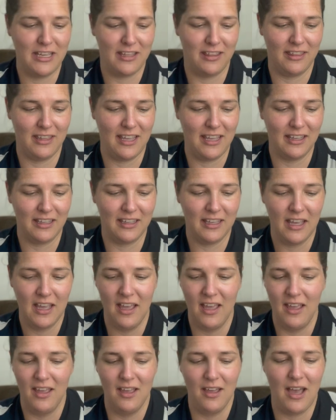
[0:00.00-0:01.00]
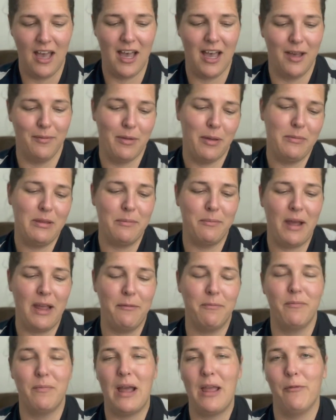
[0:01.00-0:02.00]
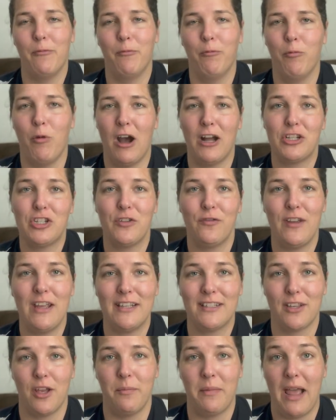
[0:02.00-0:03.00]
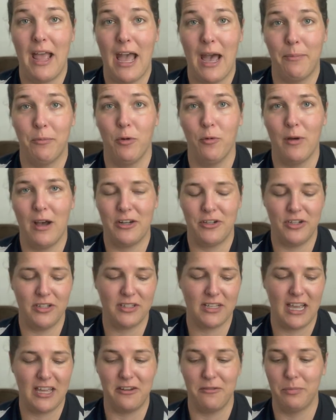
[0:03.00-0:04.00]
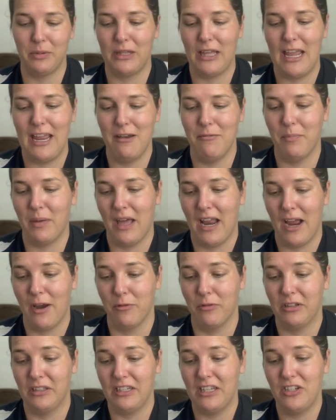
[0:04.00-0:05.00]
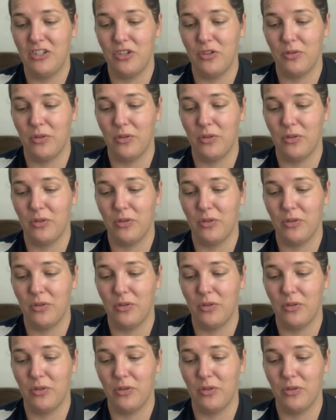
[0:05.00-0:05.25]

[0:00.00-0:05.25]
think um, I mean, my, my watch face on my Apple Watch is kind of plain, but I really do